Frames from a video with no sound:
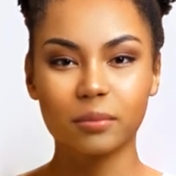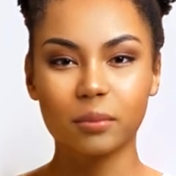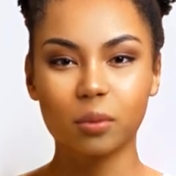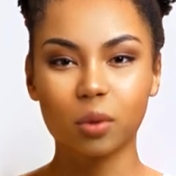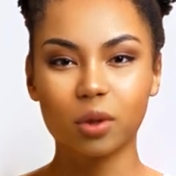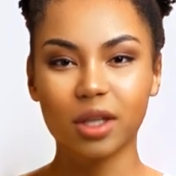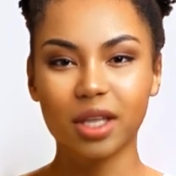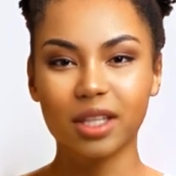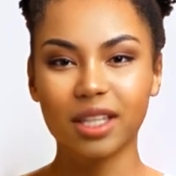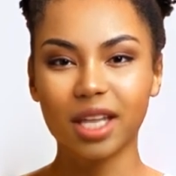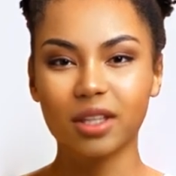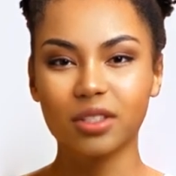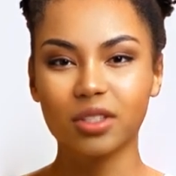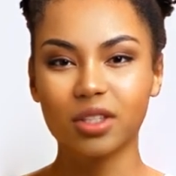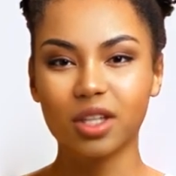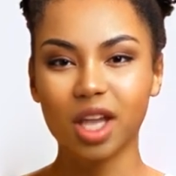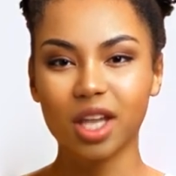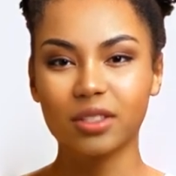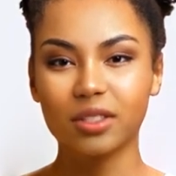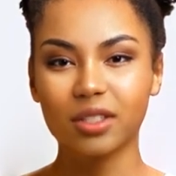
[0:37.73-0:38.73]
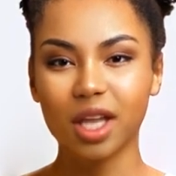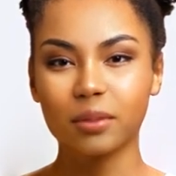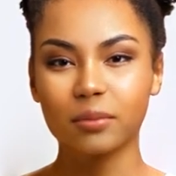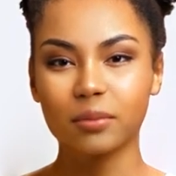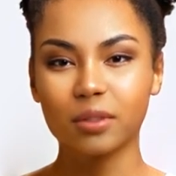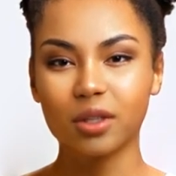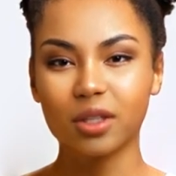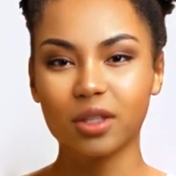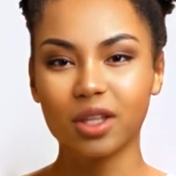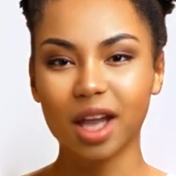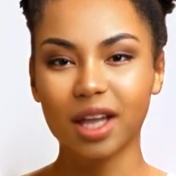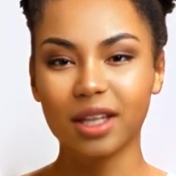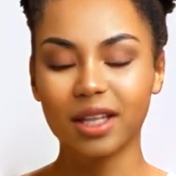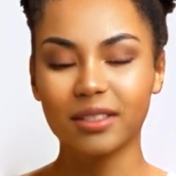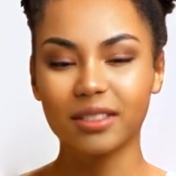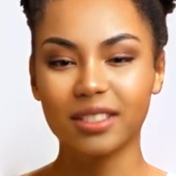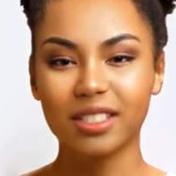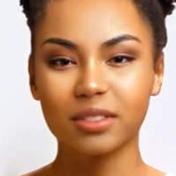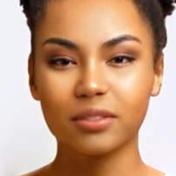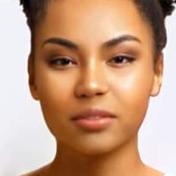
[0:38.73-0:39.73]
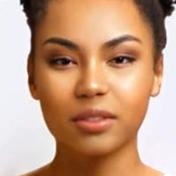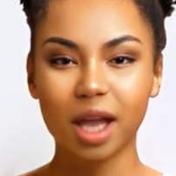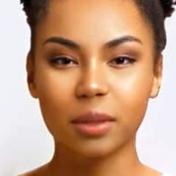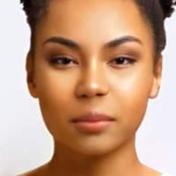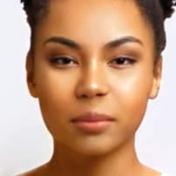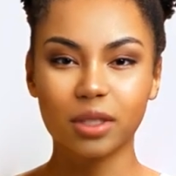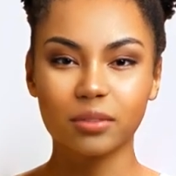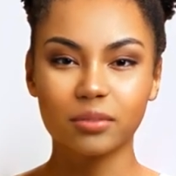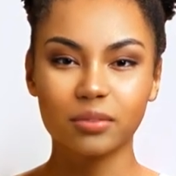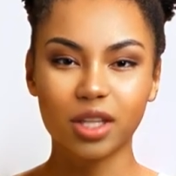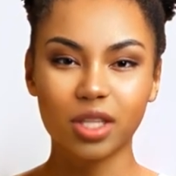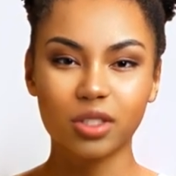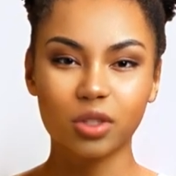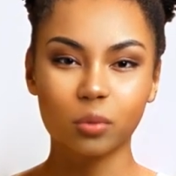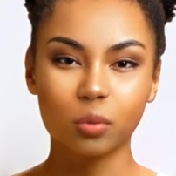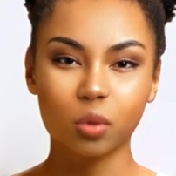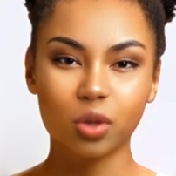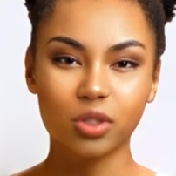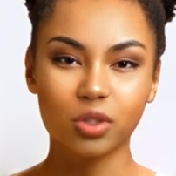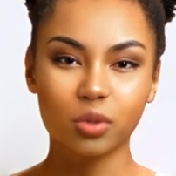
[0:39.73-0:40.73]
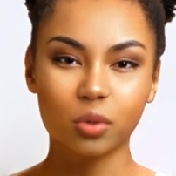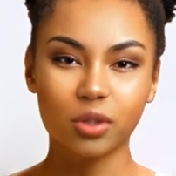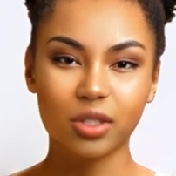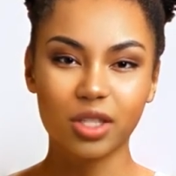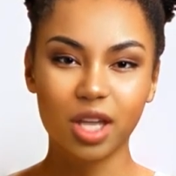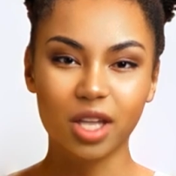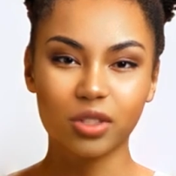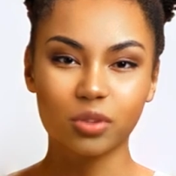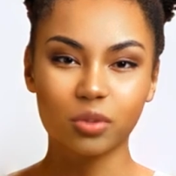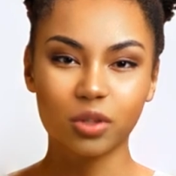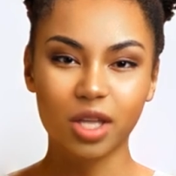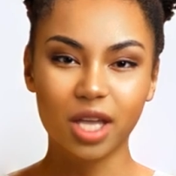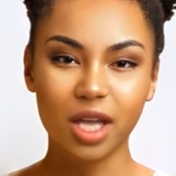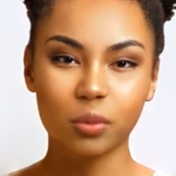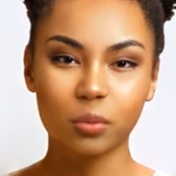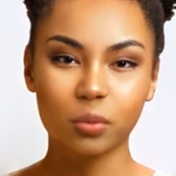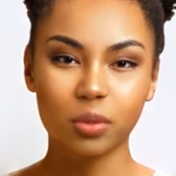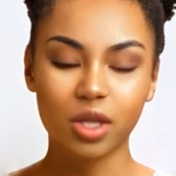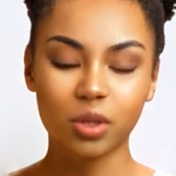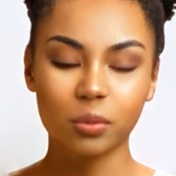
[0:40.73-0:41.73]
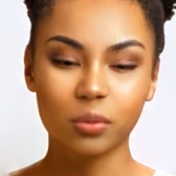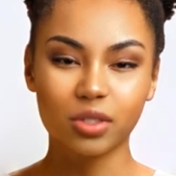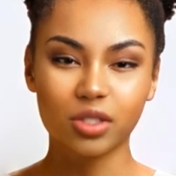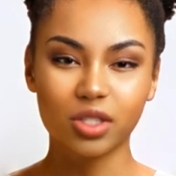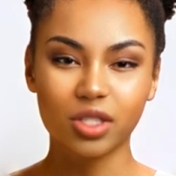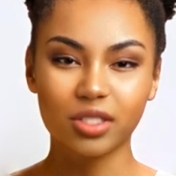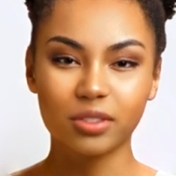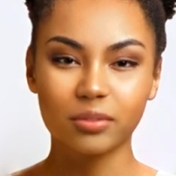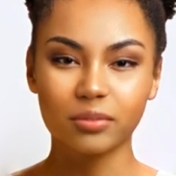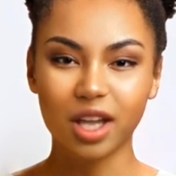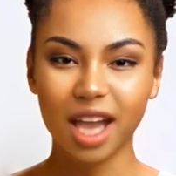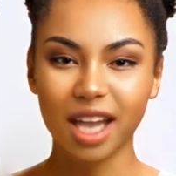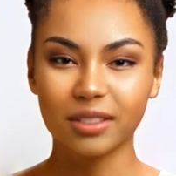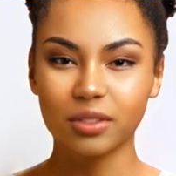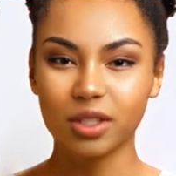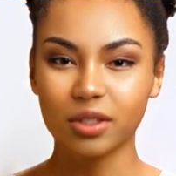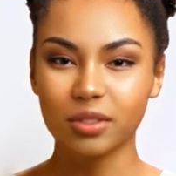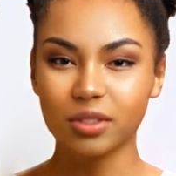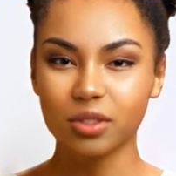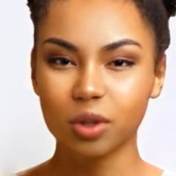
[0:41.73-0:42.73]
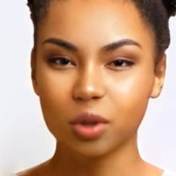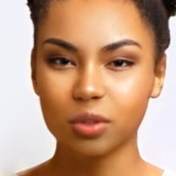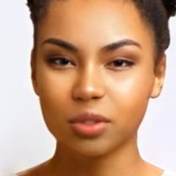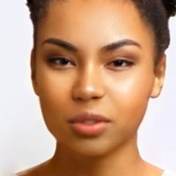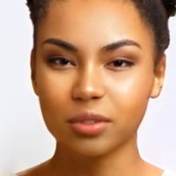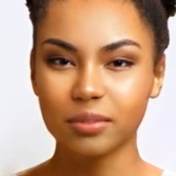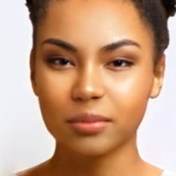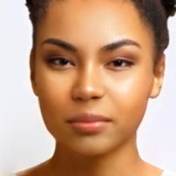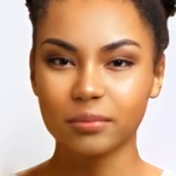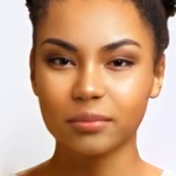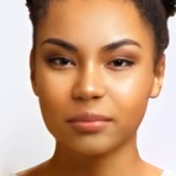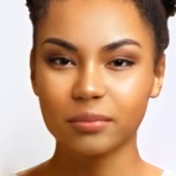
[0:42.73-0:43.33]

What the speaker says: Born in Kinshasa, Mudiay and his family fled the war-torn country when he was just 5 years old.